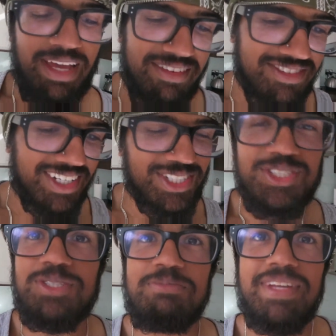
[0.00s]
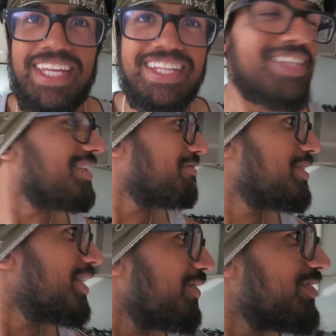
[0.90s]
Have to talk to you in a minute. Let
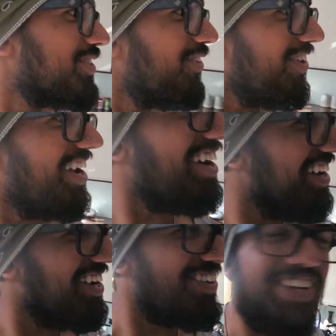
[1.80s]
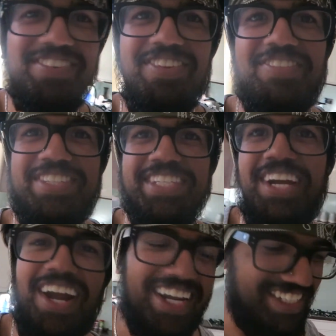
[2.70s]
me tell you what's going on. What up, Mommy
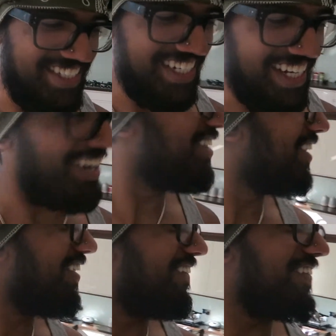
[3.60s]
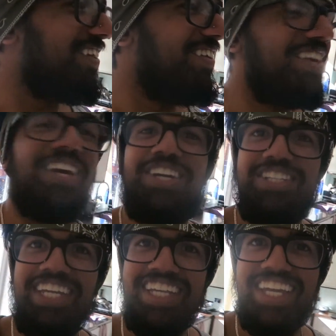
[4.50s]
G? Alright, so check it out. We're going
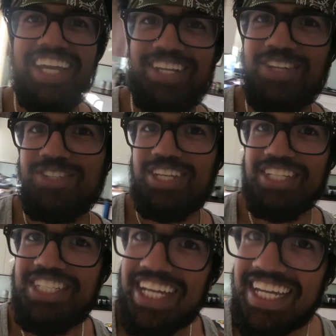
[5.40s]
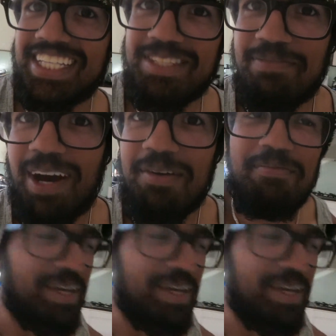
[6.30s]
to Nando's chicken spot.